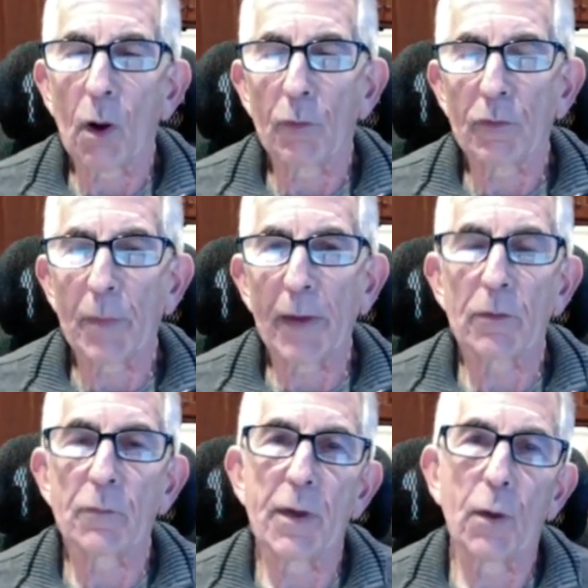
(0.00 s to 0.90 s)

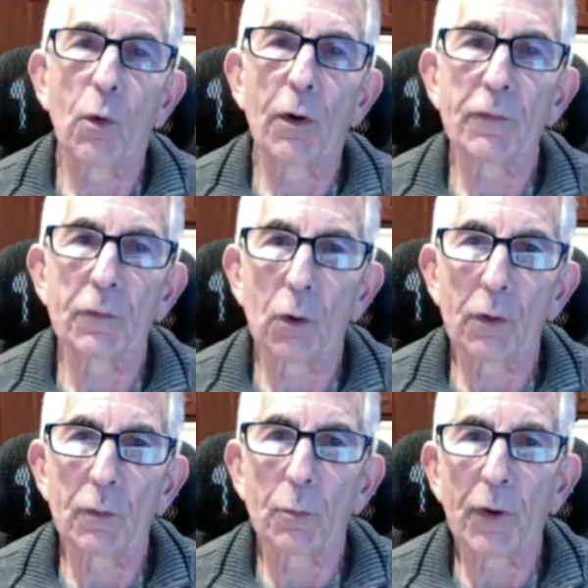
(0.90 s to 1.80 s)
respective networks in order
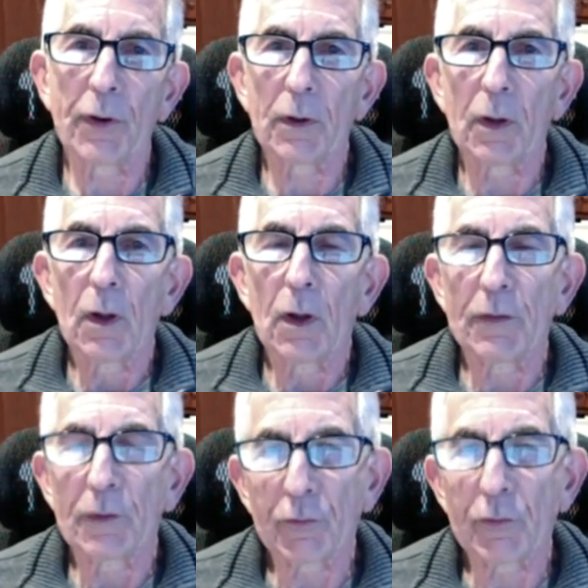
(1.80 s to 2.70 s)
to bring
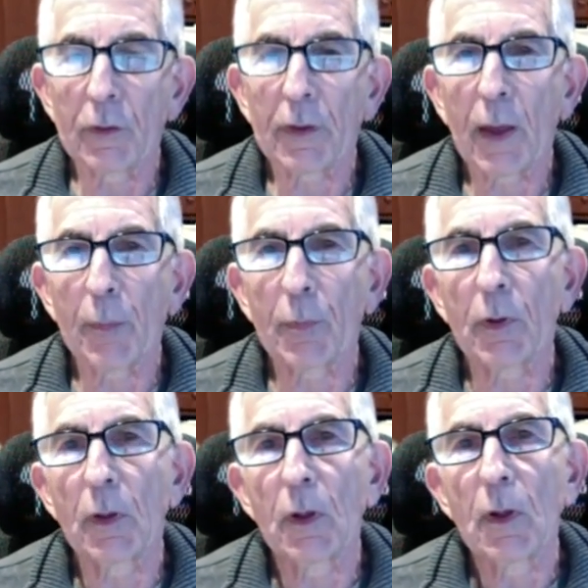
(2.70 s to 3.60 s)
additional
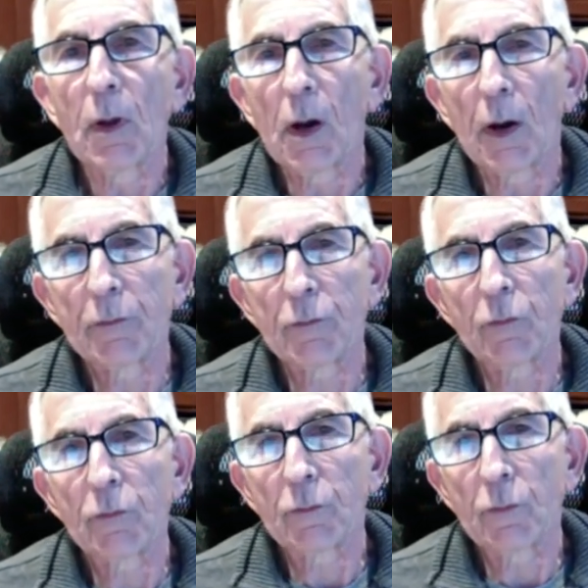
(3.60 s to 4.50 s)
capital
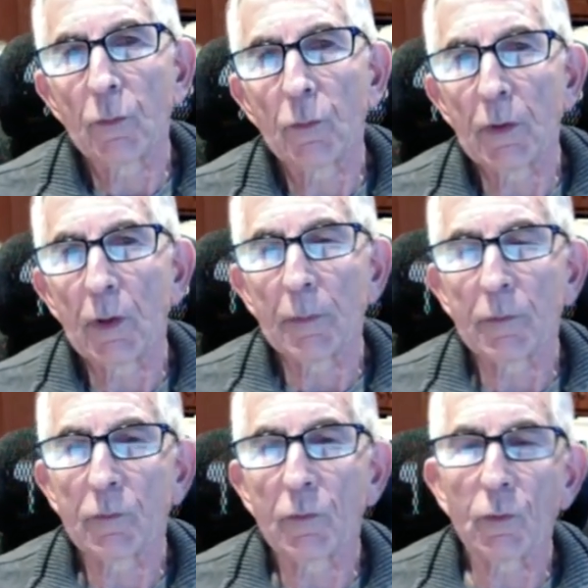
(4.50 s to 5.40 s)
to
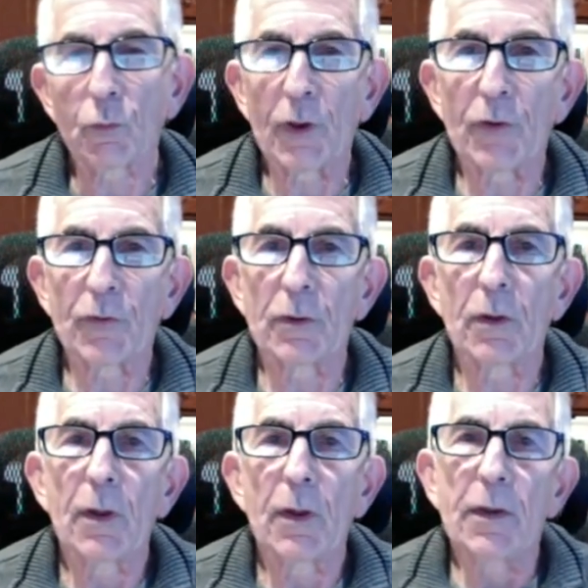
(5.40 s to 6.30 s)
the region
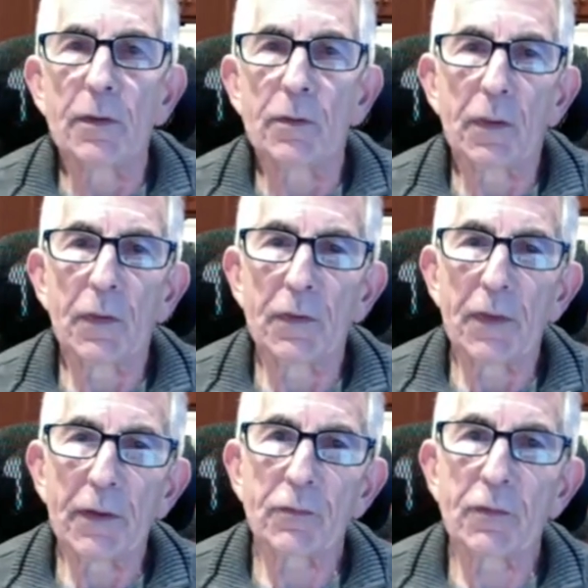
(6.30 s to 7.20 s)
in the
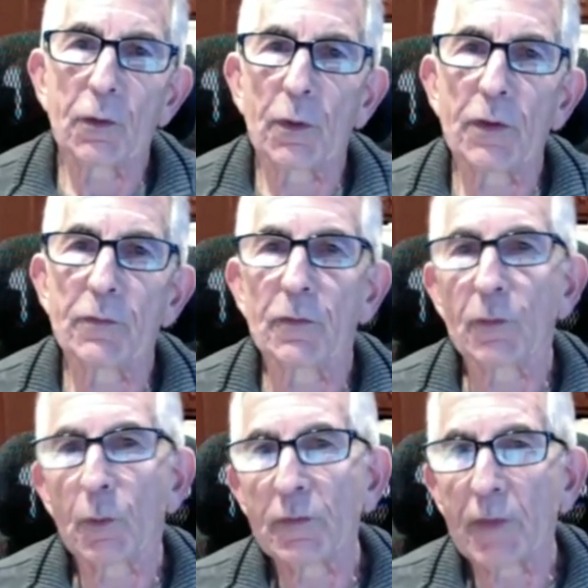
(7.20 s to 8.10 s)
next series, the
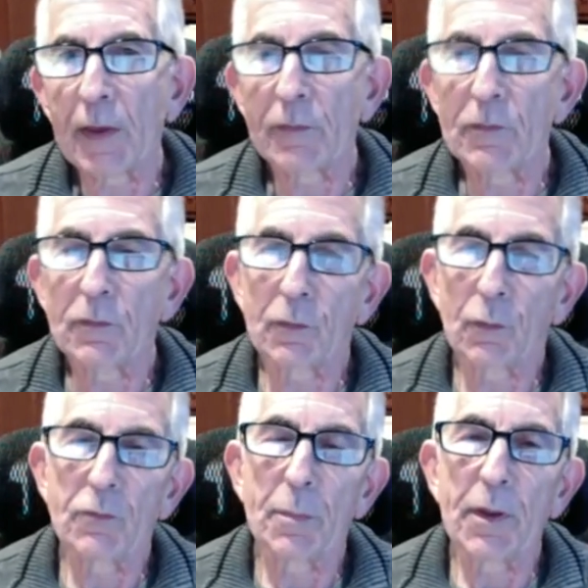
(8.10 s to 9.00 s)
Series A's and
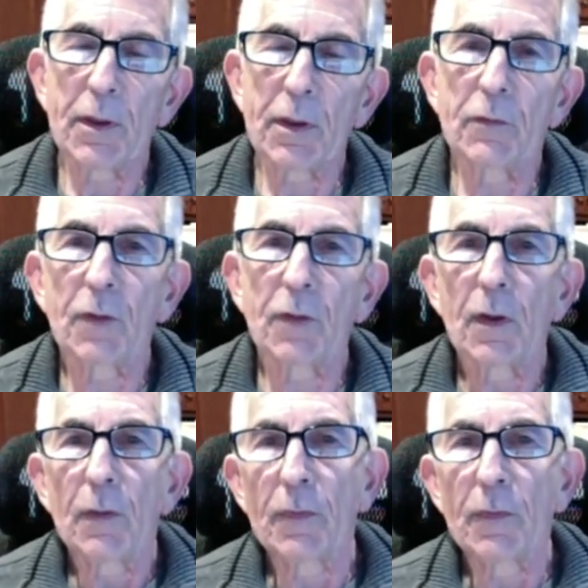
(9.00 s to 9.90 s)
Series B's
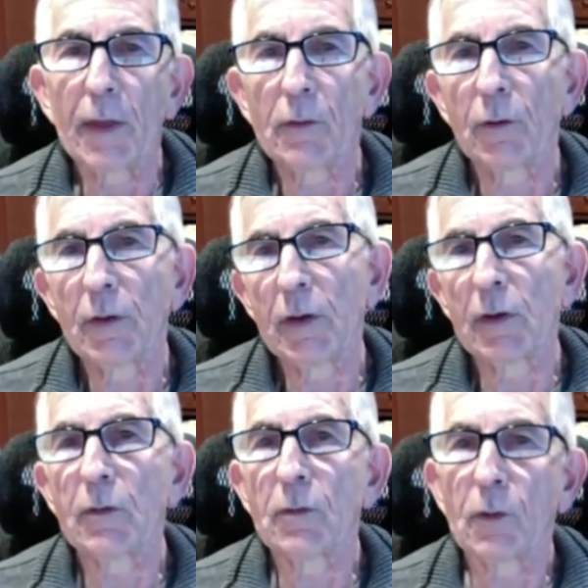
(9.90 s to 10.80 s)
that are
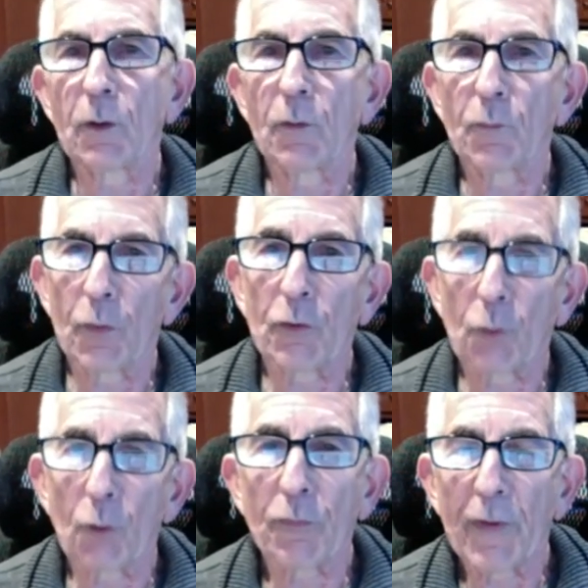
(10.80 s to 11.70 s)
needed for the
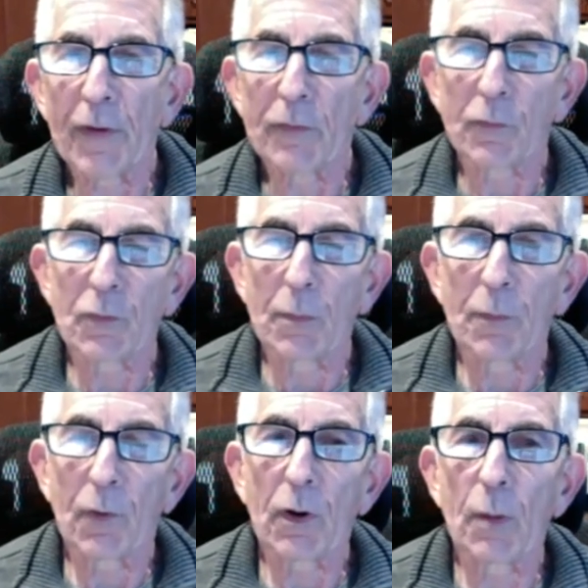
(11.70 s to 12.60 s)
growth phase of some of
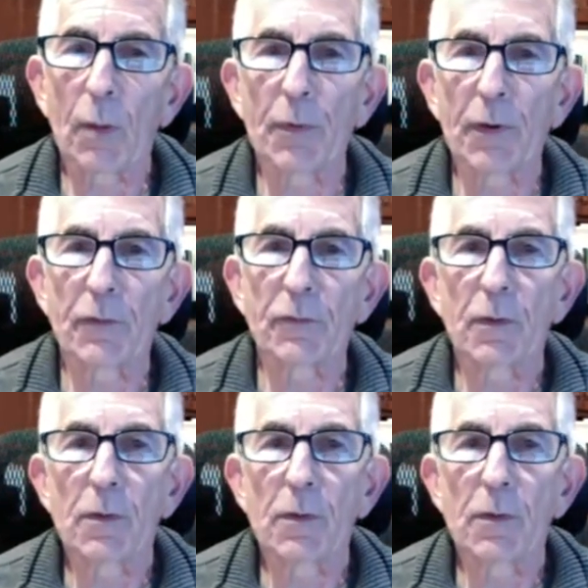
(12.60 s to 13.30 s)
our companies.